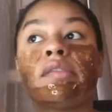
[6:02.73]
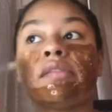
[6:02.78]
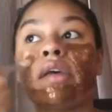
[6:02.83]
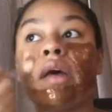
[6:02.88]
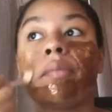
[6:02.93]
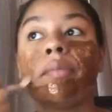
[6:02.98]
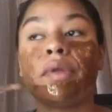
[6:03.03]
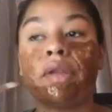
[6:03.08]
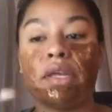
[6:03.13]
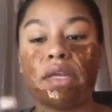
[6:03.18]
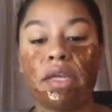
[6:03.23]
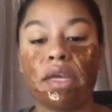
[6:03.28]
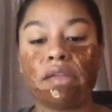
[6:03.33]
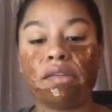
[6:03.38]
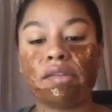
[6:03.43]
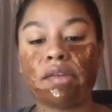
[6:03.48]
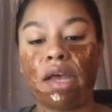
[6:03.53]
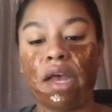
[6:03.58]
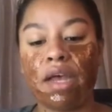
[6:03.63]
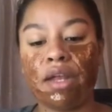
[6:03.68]
up and it gets
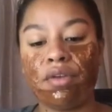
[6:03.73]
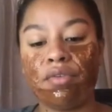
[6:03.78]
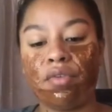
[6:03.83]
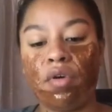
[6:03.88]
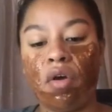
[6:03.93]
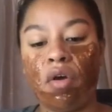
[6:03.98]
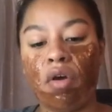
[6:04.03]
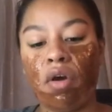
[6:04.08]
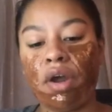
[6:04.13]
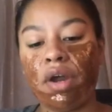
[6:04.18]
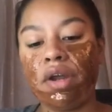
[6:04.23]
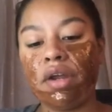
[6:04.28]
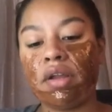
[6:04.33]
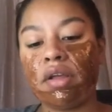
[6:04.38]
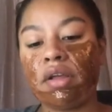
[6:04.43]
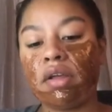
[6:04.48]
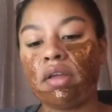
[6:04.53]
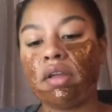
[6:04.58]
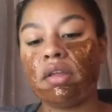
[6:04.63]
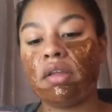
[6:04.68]
kind of hard,
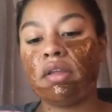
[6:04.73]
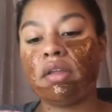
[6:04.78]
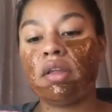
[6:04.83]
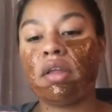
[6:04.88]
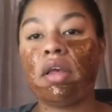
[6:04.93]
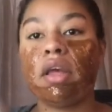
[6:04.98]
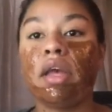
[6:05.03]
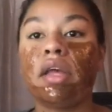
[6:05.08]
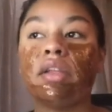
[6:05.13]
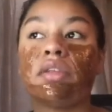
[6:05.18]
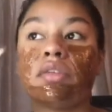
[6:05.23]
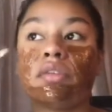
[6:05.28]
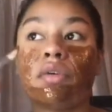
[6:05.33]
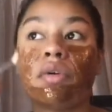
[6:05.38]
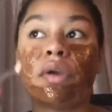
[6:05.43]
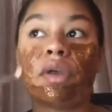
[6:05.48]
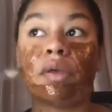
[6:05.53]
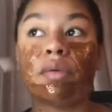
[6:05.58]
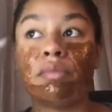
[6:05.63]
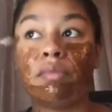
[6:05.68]
and so
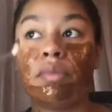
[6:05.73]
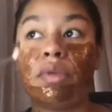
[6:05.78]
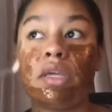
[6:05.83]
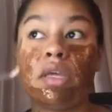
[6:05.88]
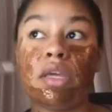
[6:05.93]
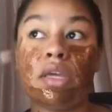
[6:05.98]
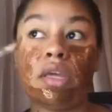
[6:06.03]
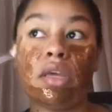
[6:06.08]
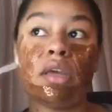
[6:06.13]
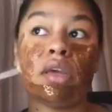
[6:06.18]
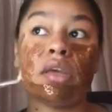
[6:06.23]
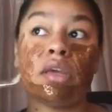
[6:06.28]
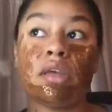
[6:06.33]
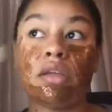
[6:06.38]
it can be